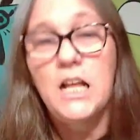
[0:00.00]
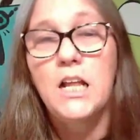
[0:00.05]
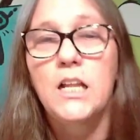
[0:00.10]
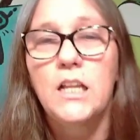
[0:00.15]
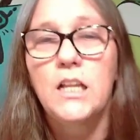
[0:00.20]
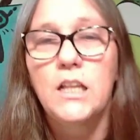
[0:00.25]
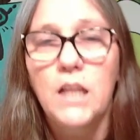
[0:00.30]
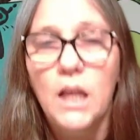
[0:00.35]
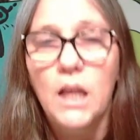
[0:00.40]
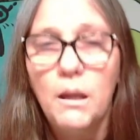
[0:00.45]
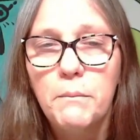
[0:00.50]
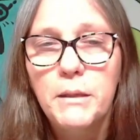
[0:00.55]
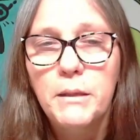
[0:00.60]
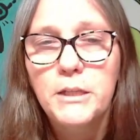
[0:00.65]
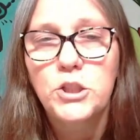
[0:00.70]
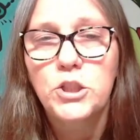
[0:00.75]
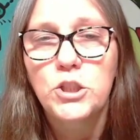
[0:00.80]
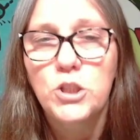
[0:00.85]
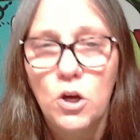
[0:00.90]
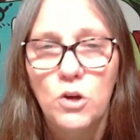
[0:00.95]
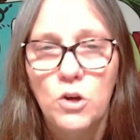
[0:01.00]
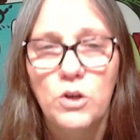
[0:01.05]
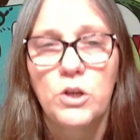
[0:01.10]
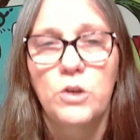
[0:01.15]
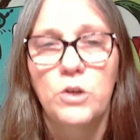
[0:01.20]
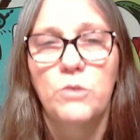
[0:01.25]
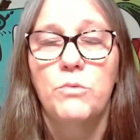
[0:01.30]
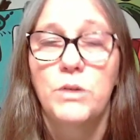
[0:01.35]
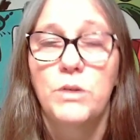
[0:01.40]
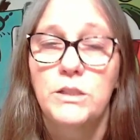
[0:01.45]
Let me show
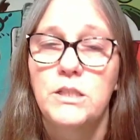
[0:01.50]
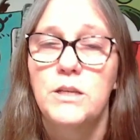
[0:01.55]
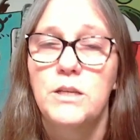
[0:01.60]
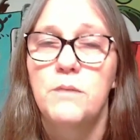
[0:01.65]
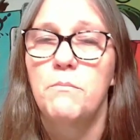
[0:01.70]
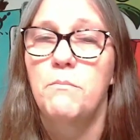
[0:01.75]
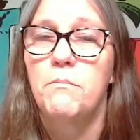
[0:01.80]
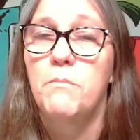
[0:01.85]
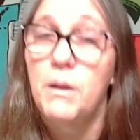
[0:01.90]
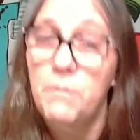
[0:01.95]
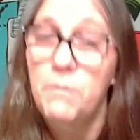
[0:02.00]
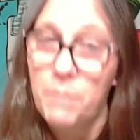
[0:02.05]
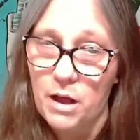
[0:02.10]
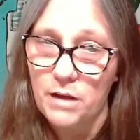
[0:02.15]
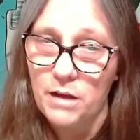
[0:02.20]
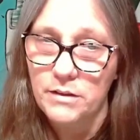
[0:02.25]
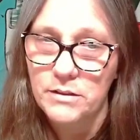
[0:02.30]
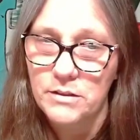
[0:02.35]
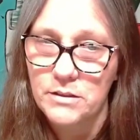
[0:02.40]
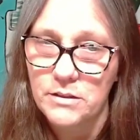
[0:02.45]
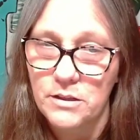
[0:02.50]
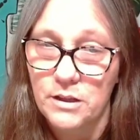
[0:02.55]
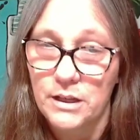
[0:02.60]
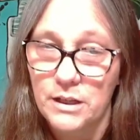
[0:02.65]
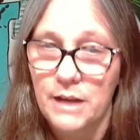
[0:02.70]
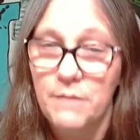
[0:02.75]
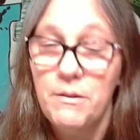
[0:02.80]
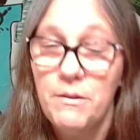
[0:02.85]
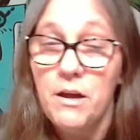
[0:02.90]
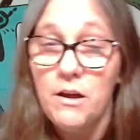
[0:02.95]
you what's in my box.
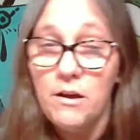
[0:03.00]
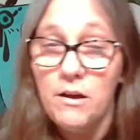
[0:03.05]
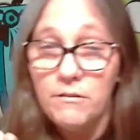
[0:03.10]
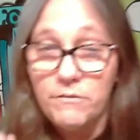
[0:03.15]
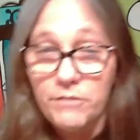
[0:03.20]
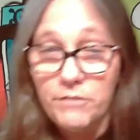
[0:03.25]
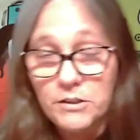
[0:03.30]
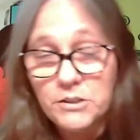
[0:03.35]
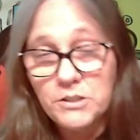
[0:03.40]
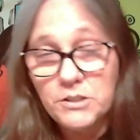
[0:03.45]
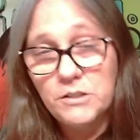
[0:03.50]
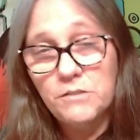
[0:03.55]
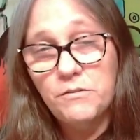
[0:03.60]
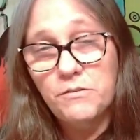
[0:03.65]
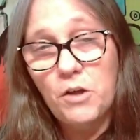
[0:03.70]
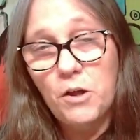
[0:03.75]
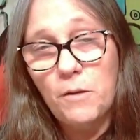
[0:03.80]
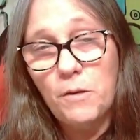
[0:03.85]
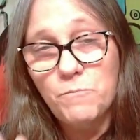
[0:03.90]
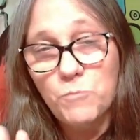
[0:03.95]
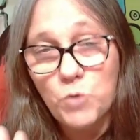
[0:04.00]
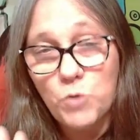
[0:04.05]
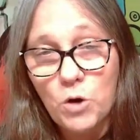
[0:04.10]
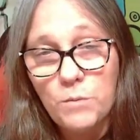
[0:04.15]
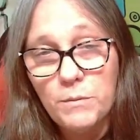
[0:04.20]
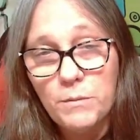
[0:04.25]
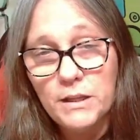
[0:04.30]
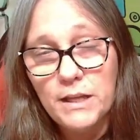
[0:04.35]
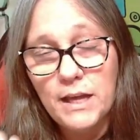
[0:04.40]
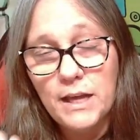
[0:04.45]
Okay. First of all,
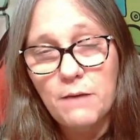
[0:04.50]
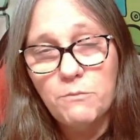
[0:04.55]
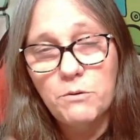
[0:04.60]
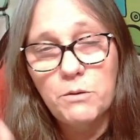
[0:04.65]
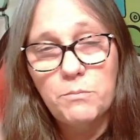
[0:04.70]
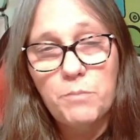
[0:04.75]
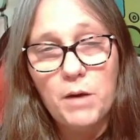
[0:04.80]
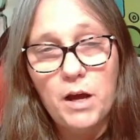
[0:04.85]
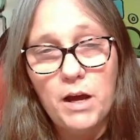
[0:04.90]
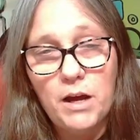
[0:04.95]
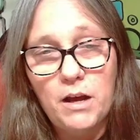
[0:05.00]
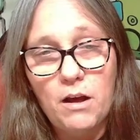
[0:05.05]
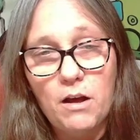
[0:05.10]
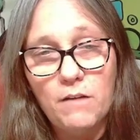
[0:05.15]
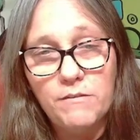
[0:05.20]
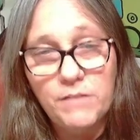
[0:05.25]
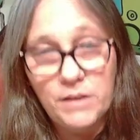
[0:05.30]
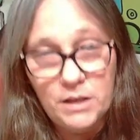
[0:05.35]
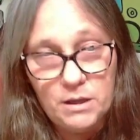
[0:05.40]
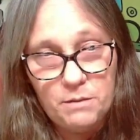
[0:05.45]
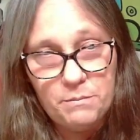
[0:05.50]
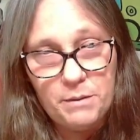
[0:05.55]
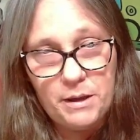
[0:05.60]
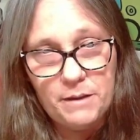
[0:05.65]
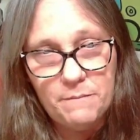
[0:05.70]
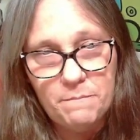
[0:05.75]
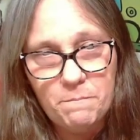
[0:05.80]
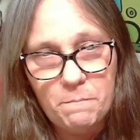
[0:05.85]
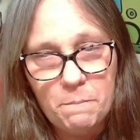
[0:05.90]
normally I would buy off eBay.